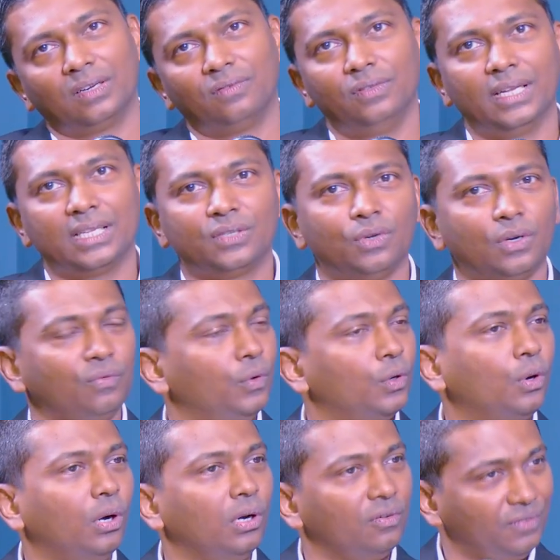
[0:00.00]
That's what we
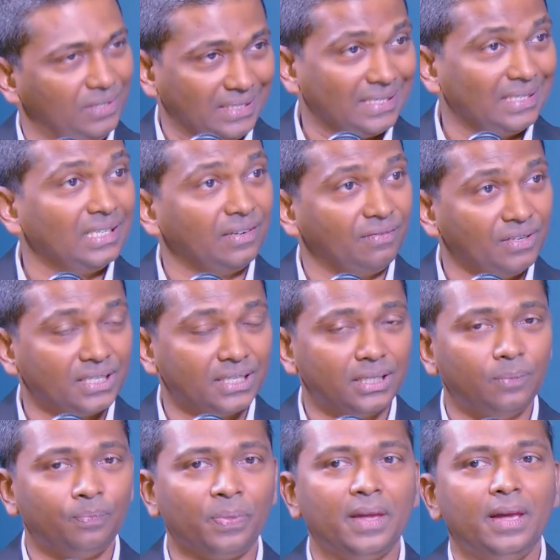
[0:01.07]
call a fiscal deficit.